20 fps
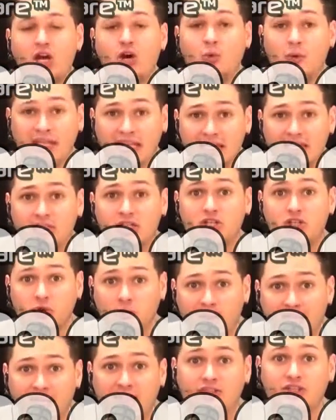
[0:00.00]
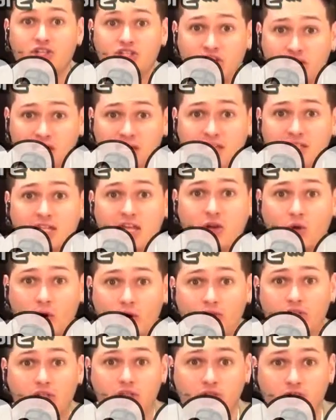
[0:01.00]
we need to tweak the genes in
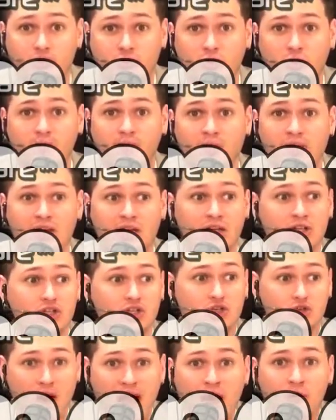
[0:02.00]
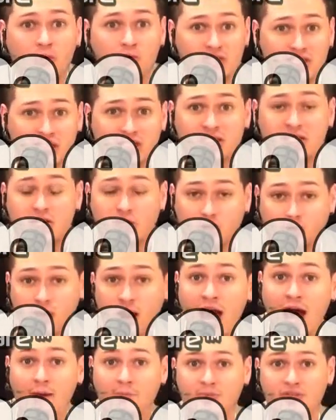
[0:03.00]
order to do drought-resistant
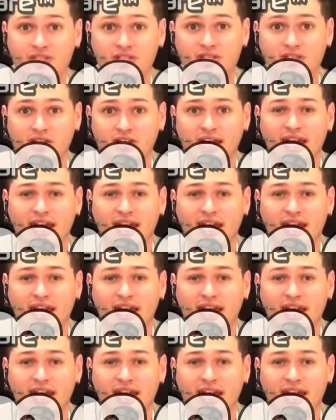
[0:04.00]
crops.